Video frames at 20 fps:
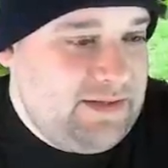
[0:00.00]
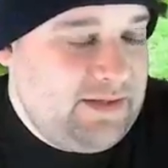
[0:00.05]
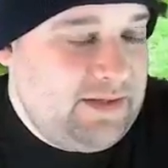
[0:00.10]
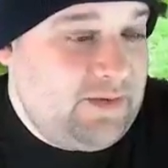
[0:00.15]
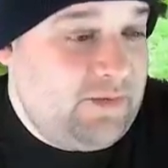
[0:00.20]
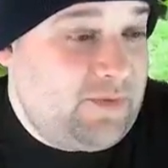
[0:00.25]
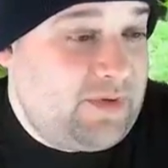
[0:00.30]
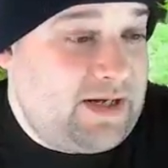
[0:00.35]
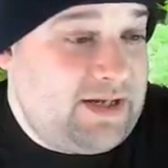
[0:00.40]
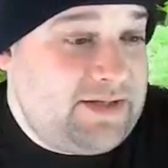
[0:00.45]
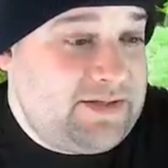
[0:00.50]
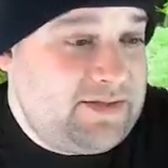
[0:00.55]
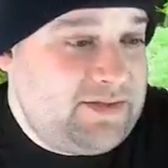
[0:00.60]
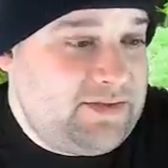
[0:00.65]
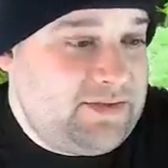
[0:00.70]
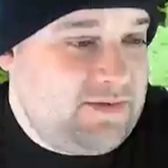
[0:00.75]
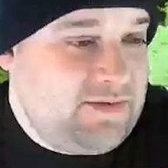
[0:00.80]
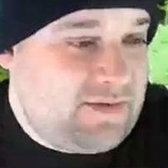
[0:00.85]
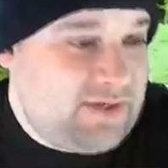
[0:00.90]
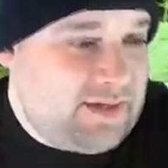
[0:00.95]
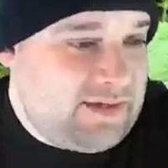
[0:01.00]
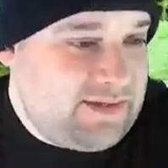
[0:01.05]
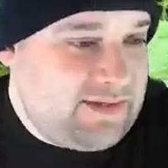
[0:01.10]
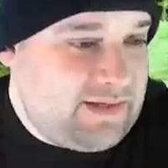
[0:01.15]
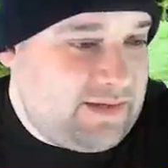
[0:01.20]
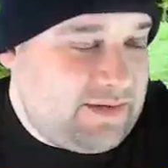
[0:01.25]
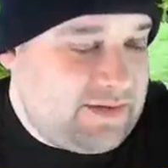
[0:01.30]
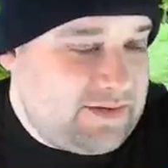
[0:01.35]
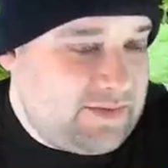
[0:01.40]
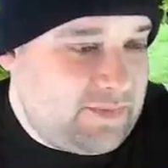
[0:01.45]
what I should do right, and how
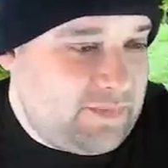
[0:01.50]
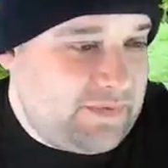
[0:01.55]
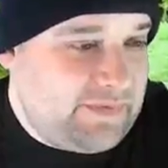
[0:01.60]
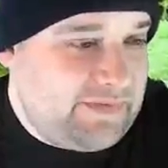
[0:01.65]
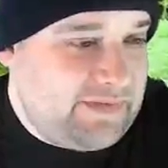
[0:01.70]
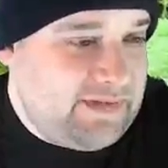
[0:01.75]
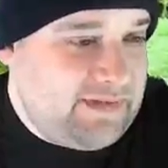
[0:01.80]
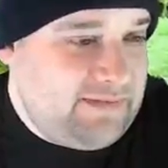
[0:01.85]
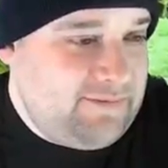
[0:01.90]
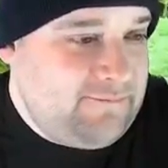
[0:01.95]
I should proceed?